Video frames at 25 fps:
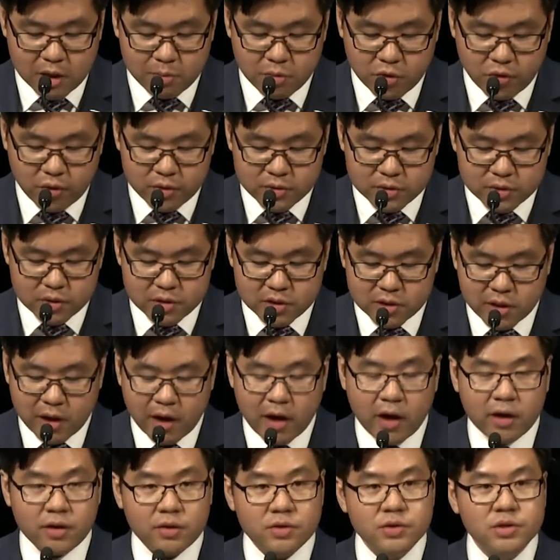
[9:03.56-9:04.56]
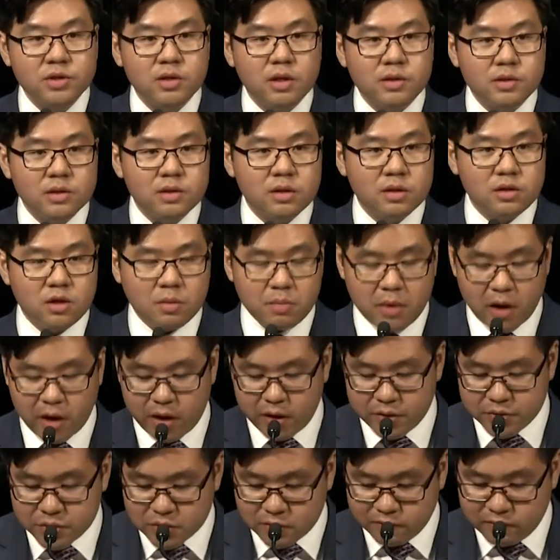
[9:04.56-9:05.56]
immigrant society since the
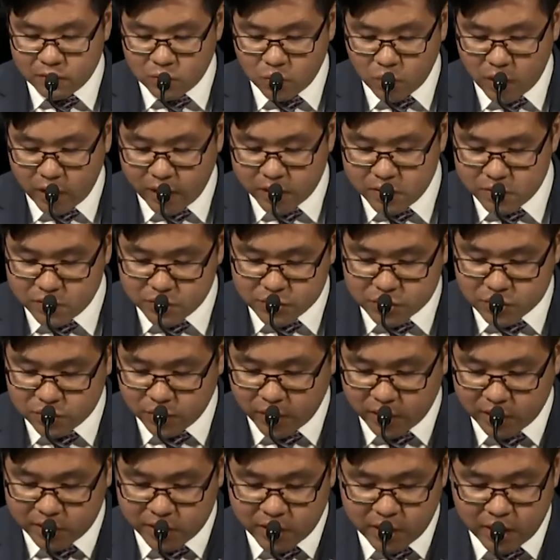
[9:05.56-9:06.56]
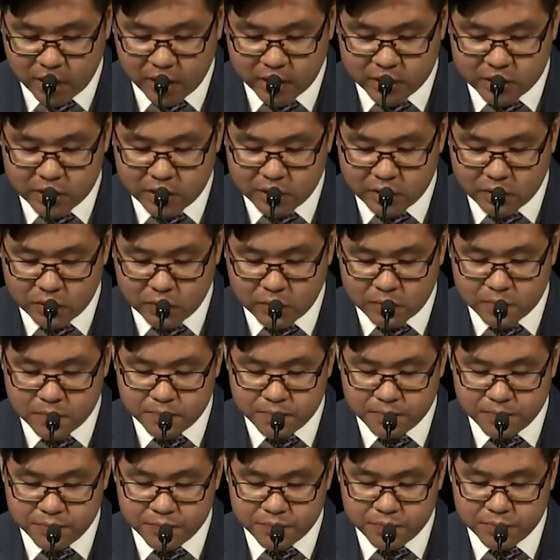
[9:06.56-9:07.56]
demise of the white Australia ideal.
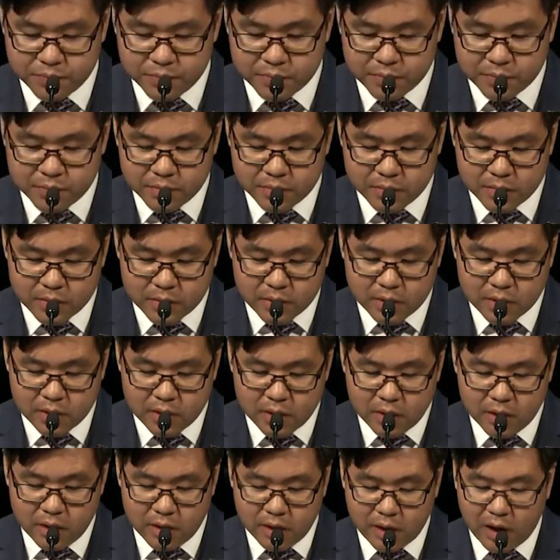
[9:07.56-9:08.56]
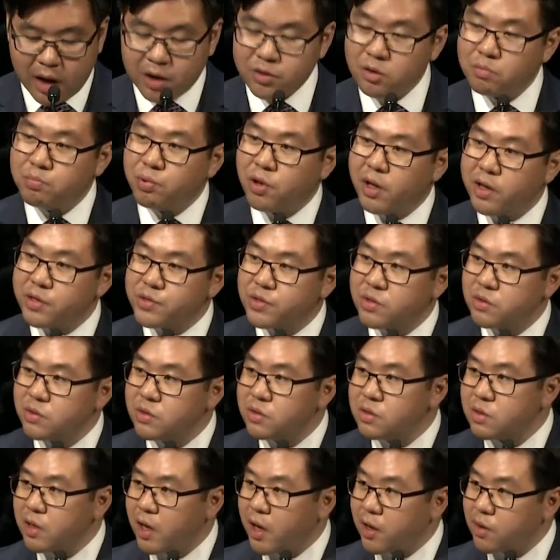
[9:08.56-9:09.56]
Other
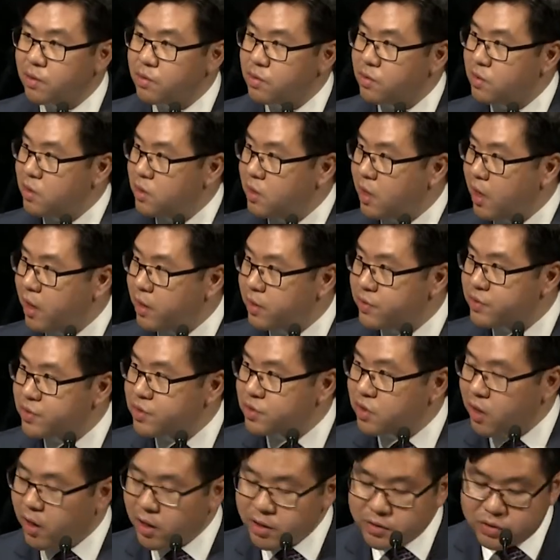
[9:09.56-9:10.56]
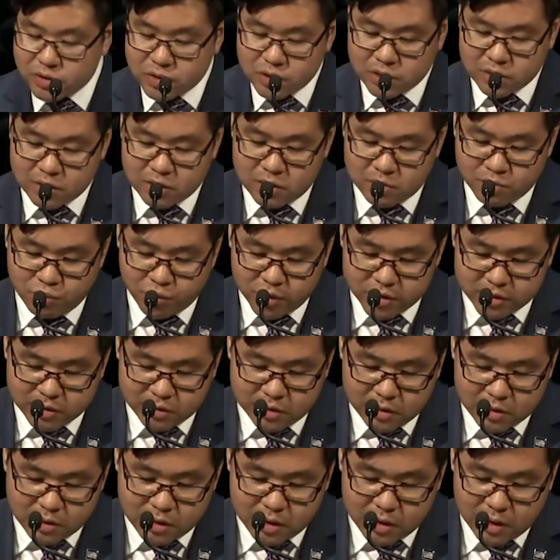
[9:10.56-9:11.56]
places, like the United States and
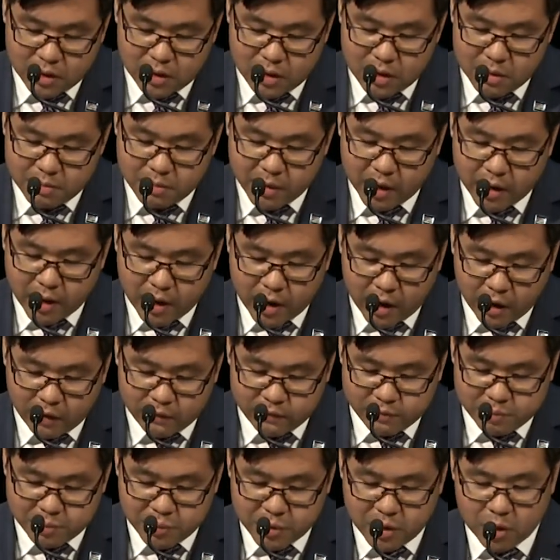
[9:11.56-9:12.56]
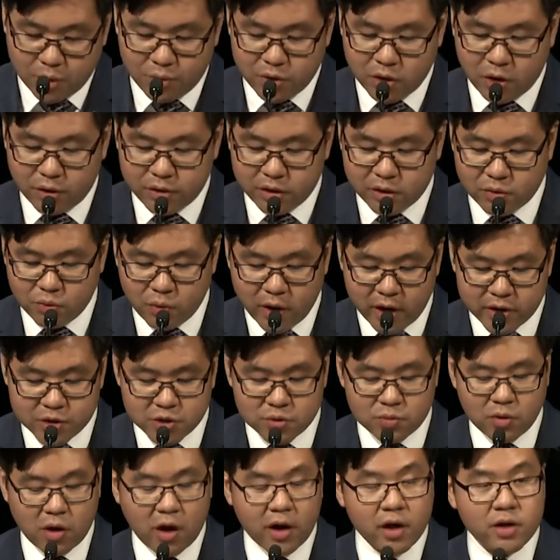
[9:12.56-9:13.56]
Britain, may have periodic
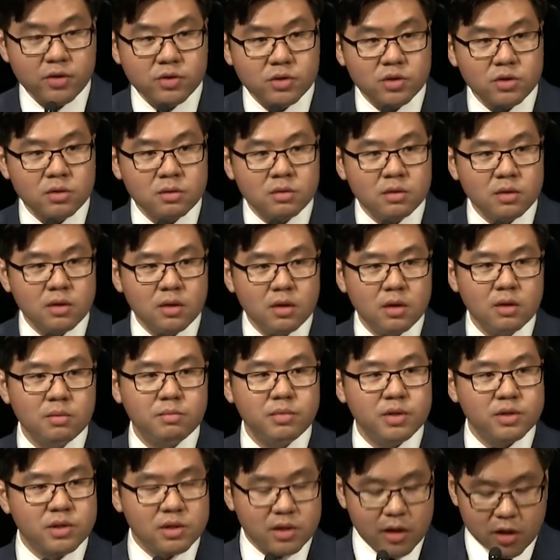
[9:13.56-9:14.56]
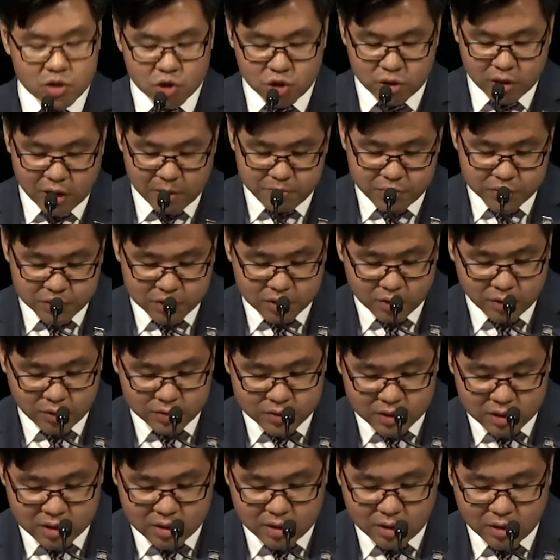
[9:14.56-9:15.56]
race riots, but such
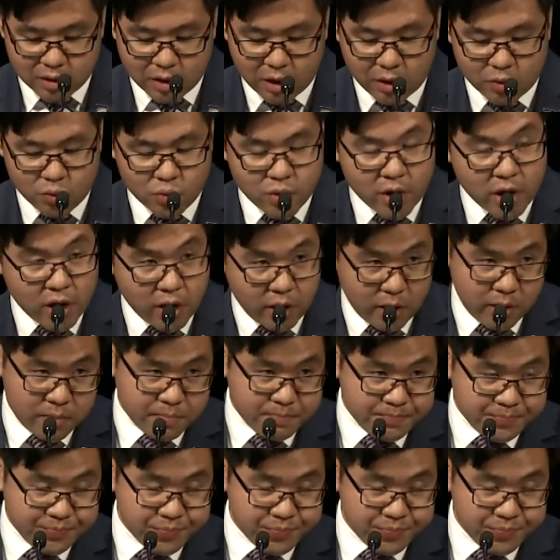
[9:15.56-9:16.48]
episodes here are rare.